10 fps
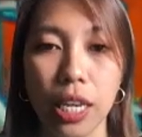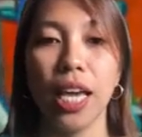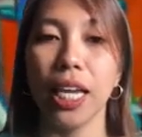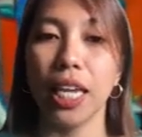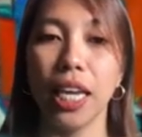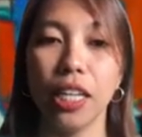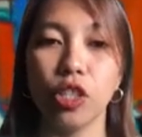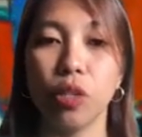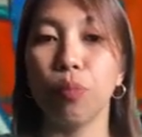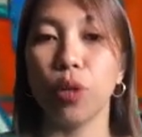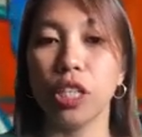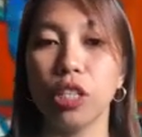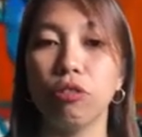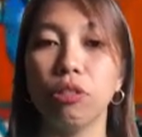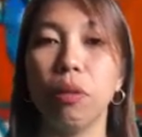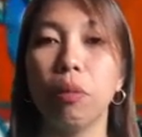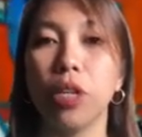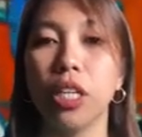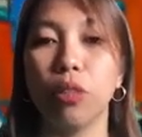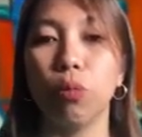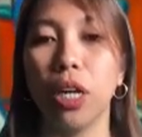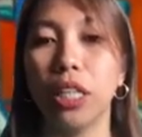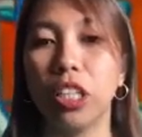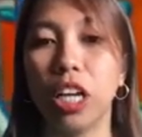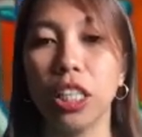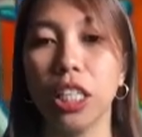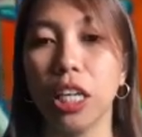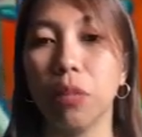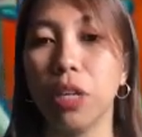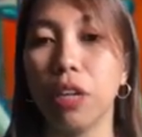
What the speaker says: Again, it's important to remember that while DALL-E can be a